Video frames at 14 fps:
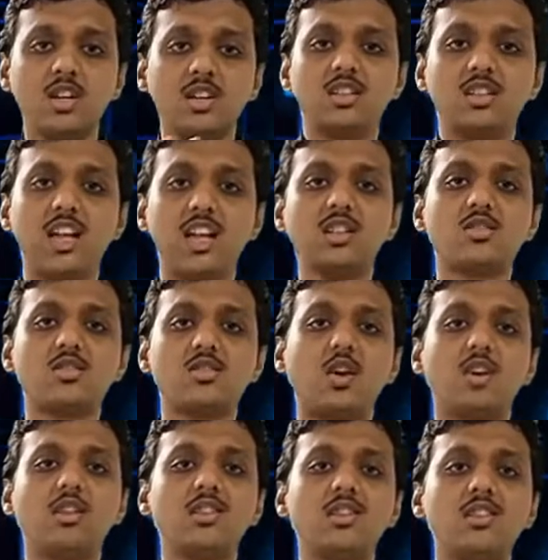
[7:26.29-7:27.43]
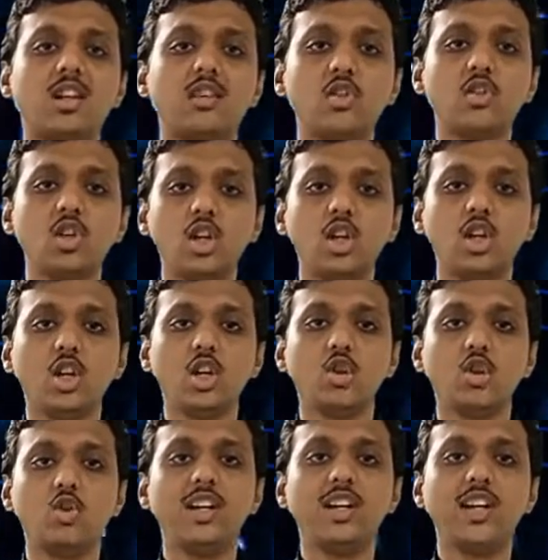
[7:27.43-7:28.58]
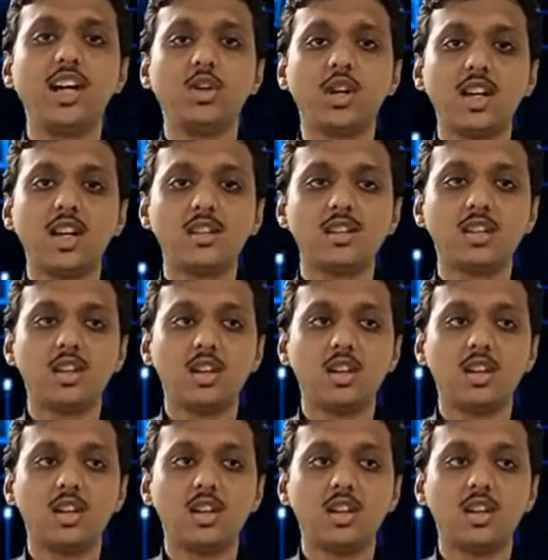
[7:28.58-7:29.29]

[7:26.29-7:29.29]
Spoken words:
Then just solve this equation. You will get your answer